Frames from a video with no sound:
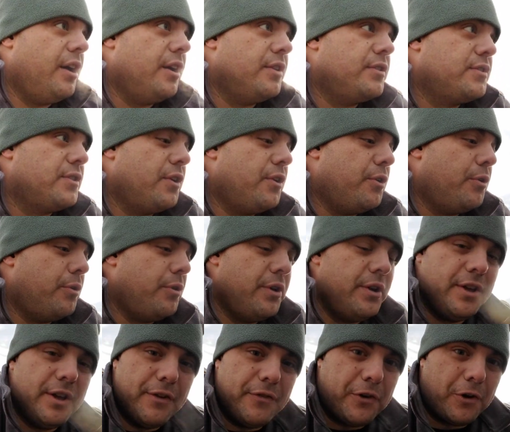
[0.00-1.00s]
So
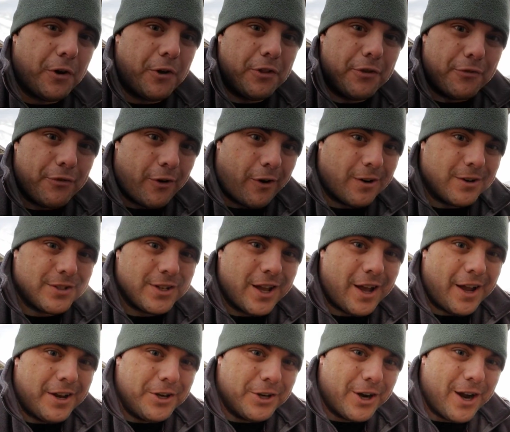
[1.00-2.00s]
if you're on the far
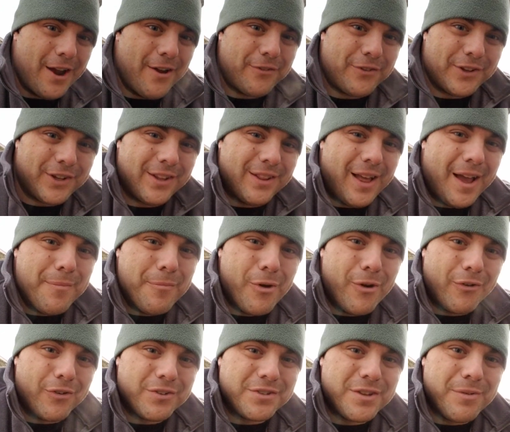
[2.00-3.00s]
side, you're gonna have to climb
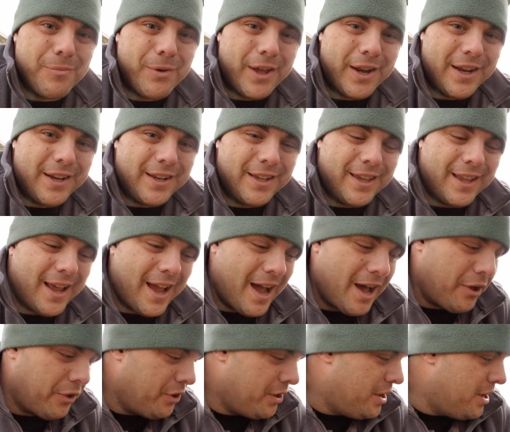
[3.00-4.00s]
over somebody to get
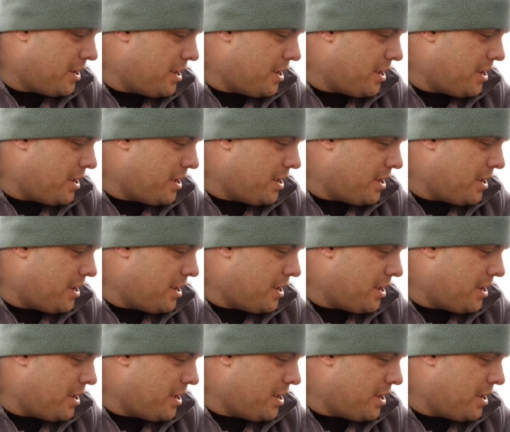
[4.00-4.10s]
out.